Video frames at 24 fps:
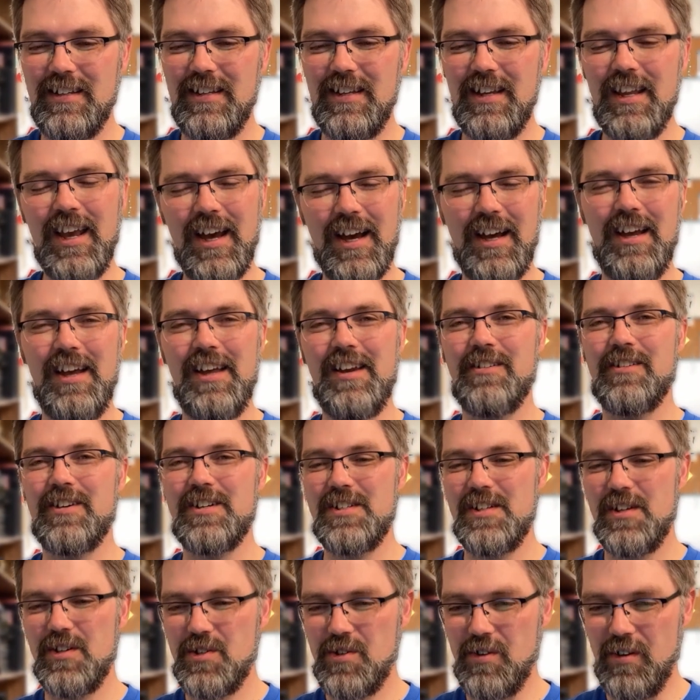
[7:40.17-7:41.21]
Yeah,
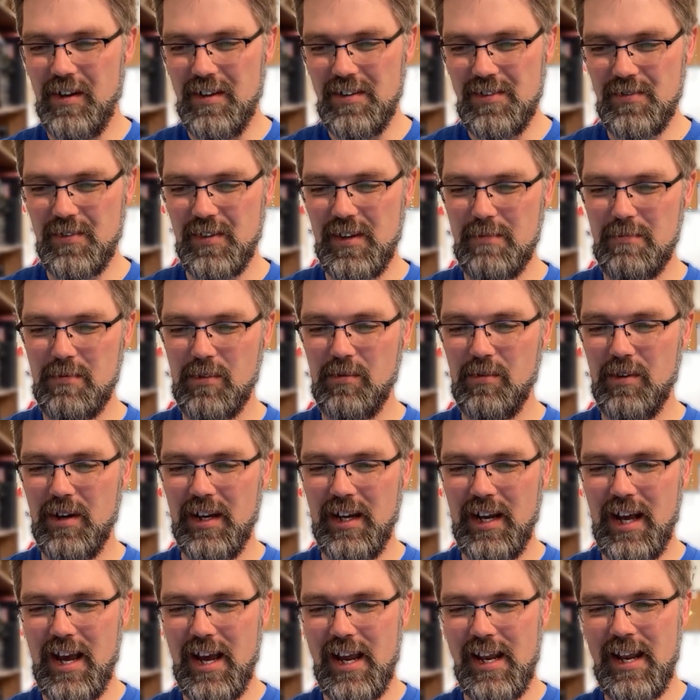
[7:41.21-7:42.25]
interesting choice for number one.
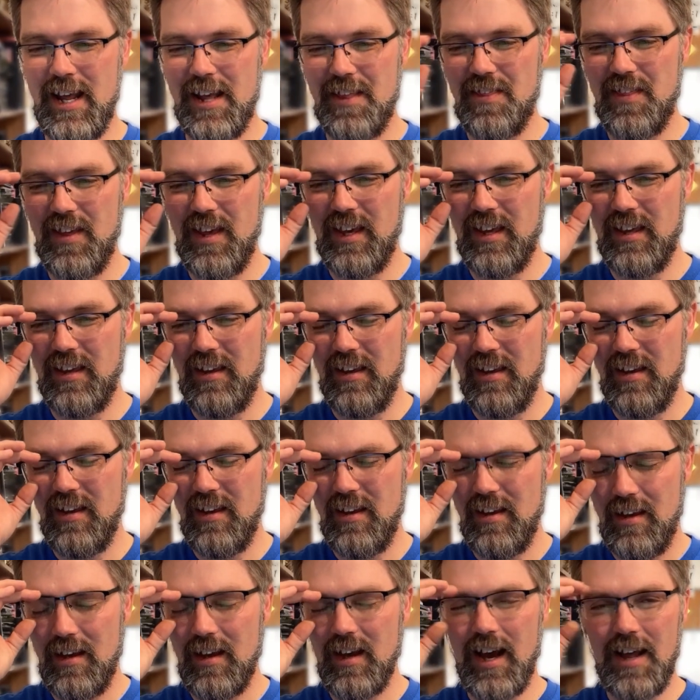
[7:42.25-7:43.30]
I, and I think,
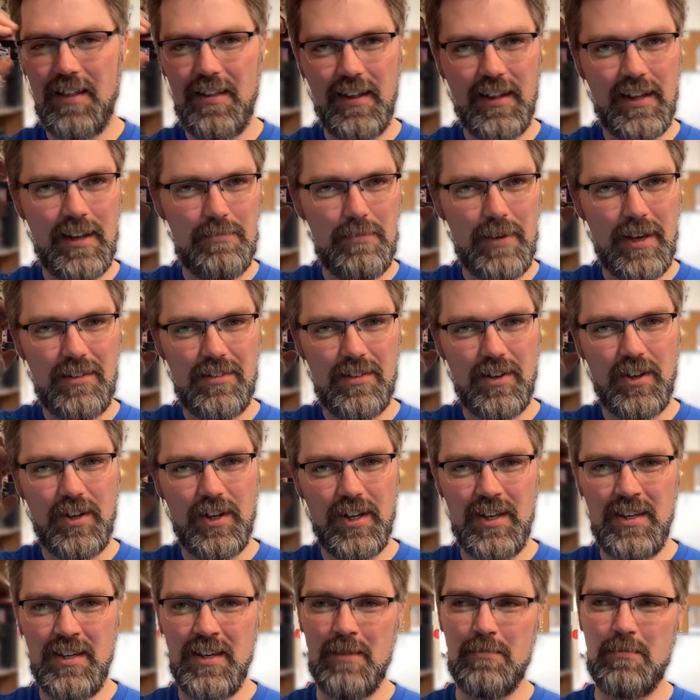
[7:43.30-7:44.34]
I think that makes a
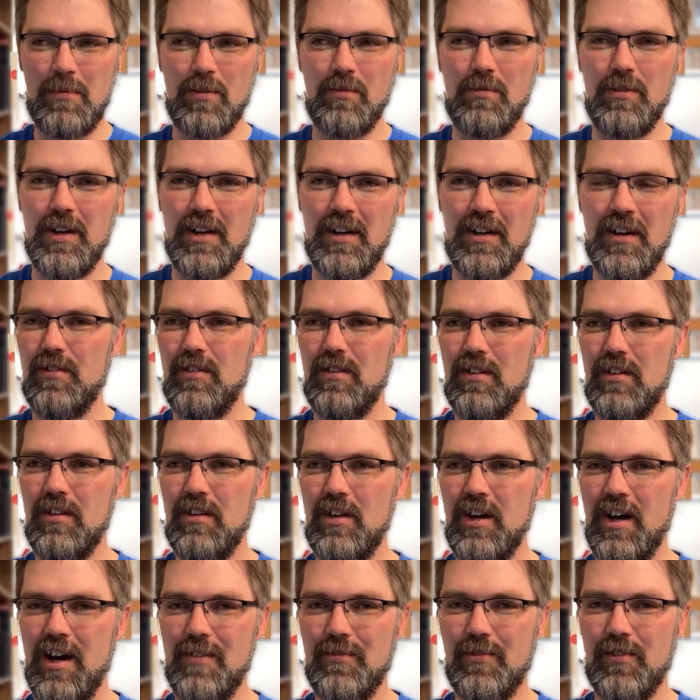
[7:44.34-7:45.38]
good number one
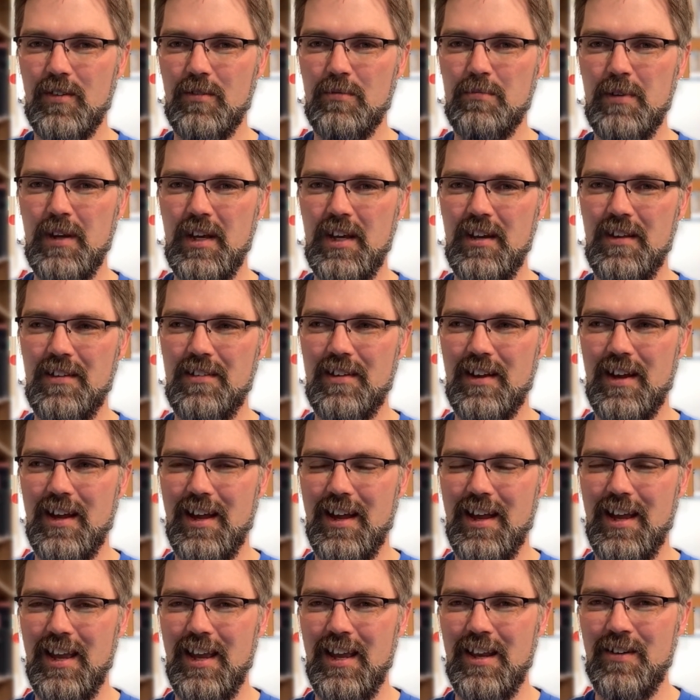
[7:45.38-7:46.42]
novel, because,
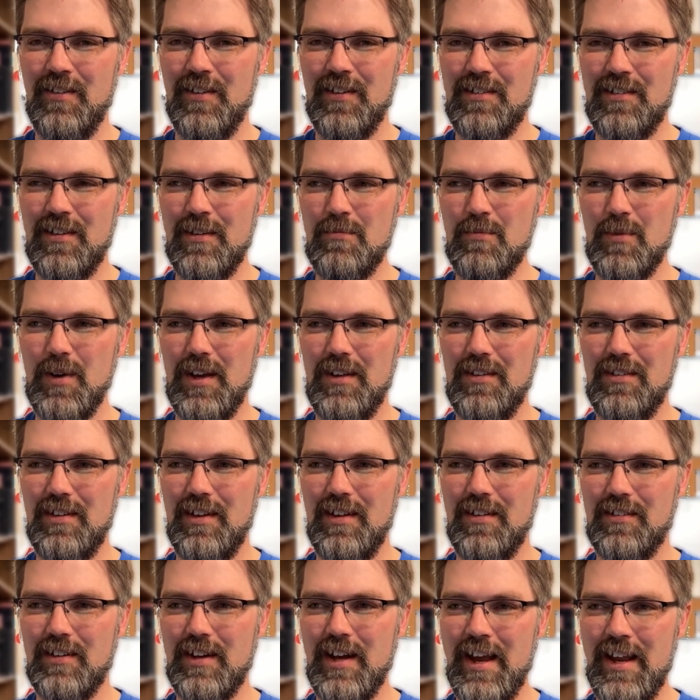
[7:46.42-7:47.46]
you know, in some ways
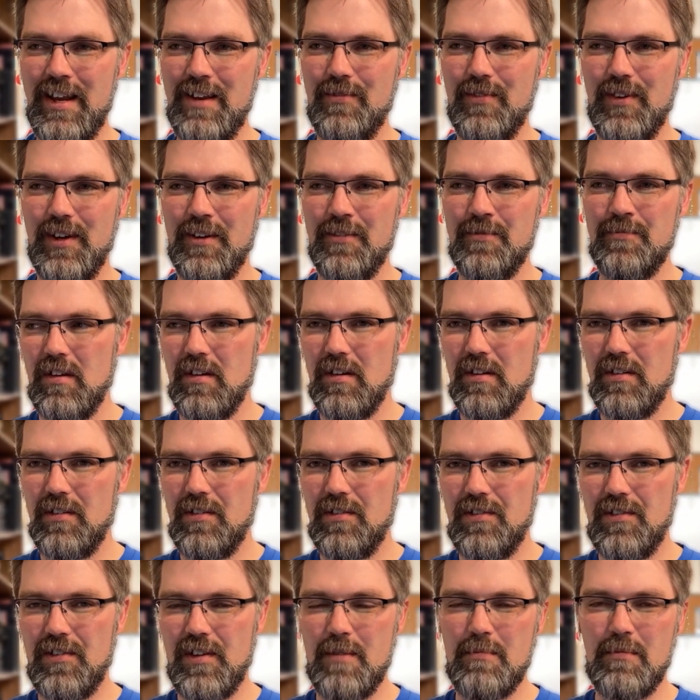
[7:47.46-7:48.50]
it's kind of a
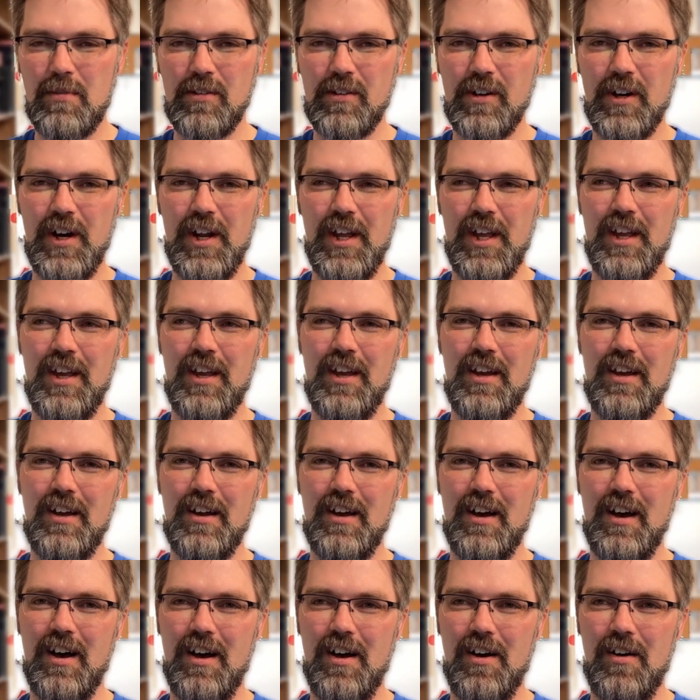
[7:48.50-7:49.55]
summary
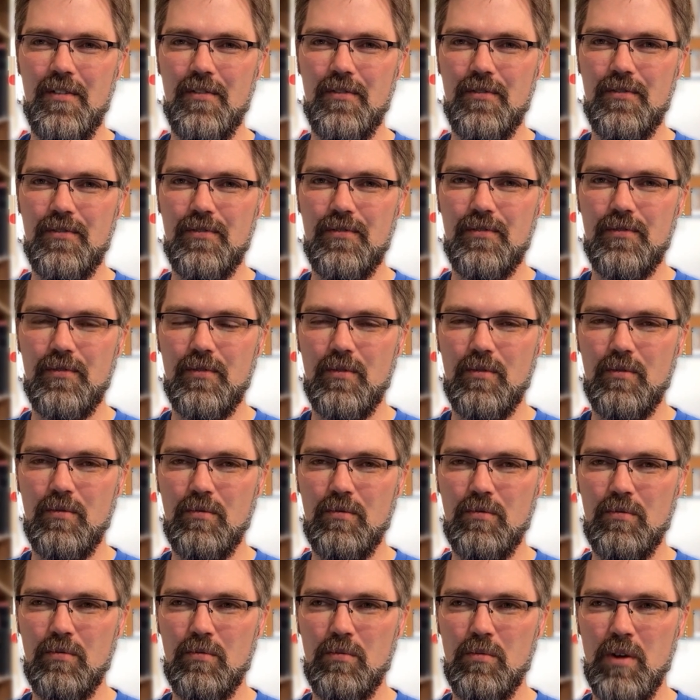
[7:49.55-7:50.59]
of
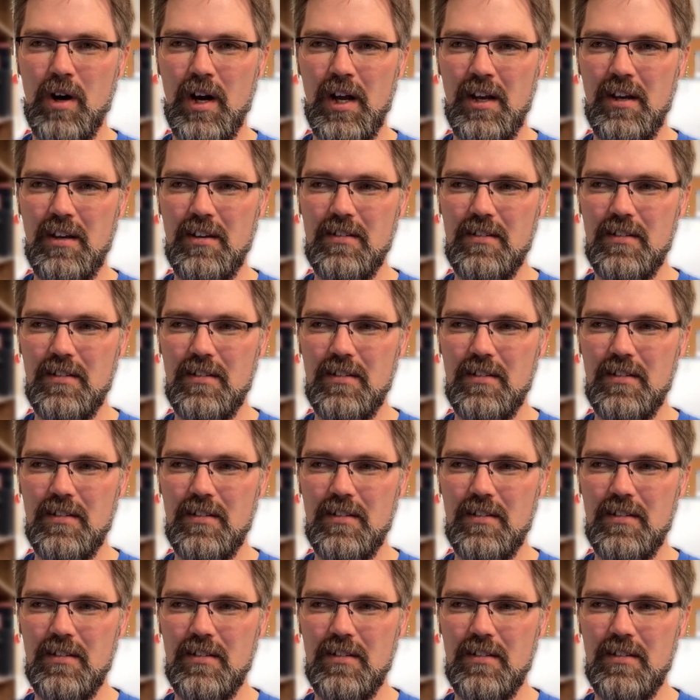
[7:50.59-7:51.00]
what